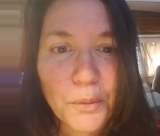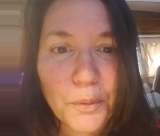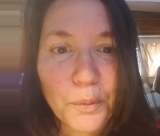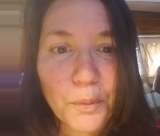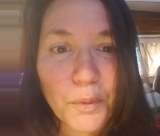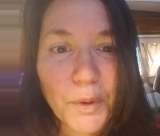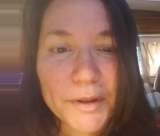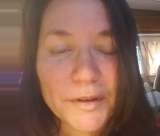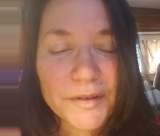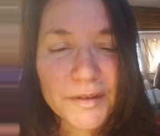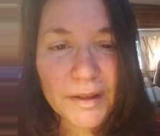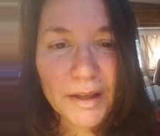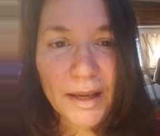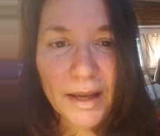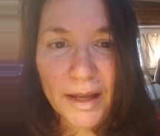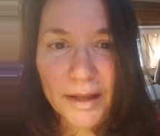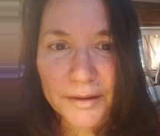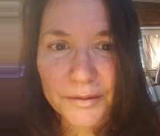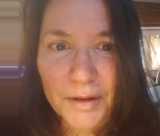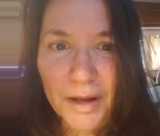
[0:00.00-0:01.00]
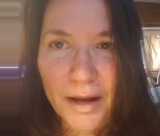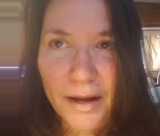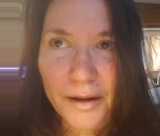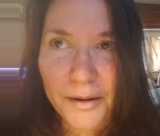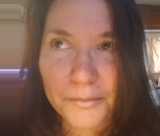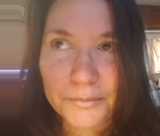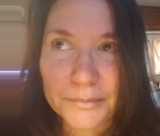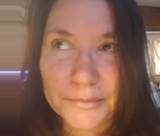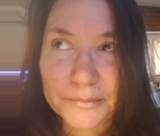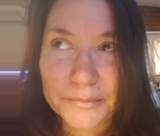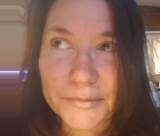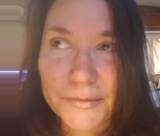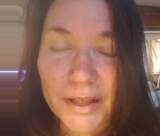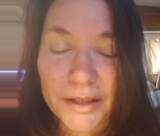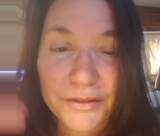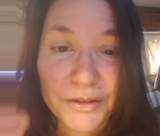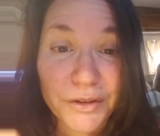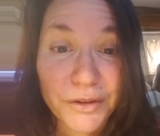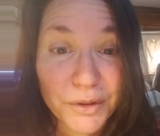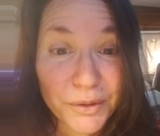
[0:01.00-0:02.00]
Once again, um,
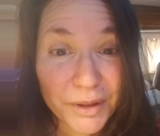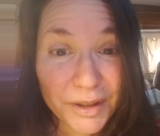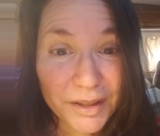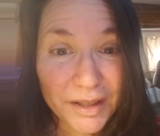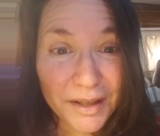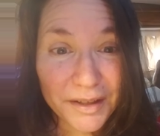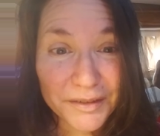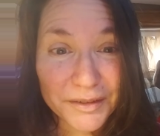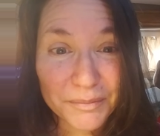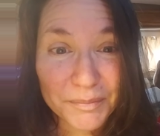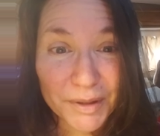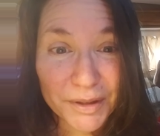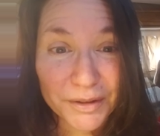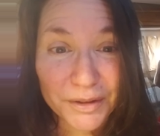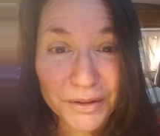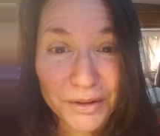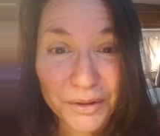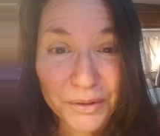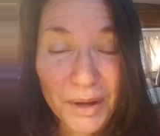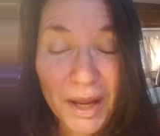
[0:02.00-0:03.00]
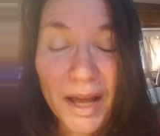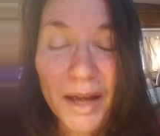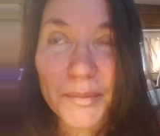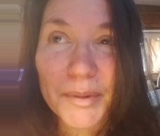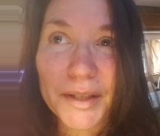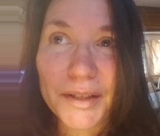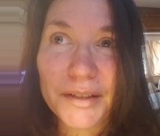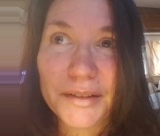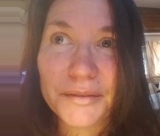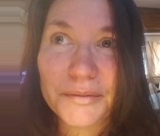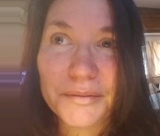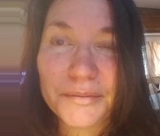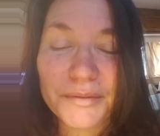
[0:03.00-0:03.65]
takes 30 days to build a new habit,